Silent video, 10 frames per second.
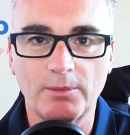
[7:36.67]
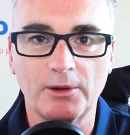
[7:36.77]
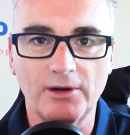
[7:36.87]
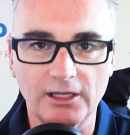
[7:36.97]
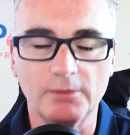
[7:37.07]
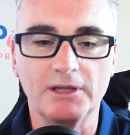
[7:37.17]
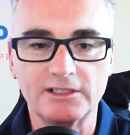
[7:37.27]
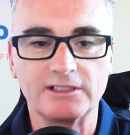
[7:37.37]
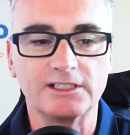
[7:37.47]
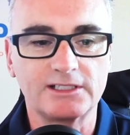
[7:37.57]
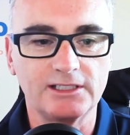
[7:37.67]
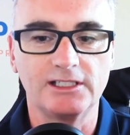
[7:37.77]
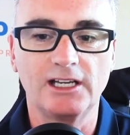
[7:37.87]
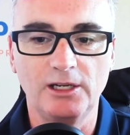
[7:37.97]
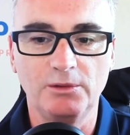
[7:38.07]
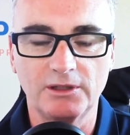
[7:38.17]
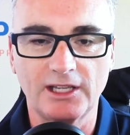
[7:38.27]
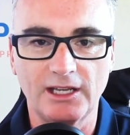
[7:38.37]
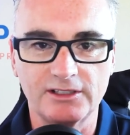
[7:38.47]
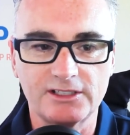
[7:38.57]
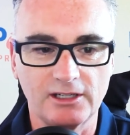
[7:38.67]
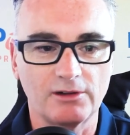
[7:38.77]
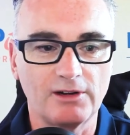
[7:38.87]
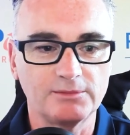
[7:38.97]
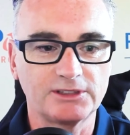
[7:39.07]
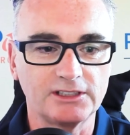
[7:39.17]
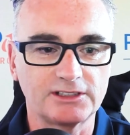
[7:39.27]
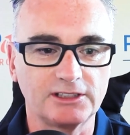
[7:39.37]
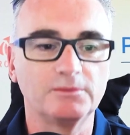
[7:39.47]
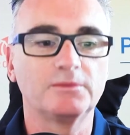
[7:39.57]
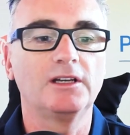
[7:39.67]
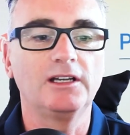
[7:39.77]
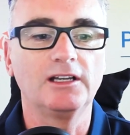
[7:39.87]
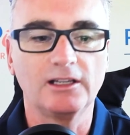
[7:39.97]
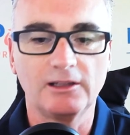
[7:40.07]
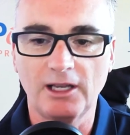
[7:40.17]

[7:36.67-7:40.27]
operate a business today without a crm system uh,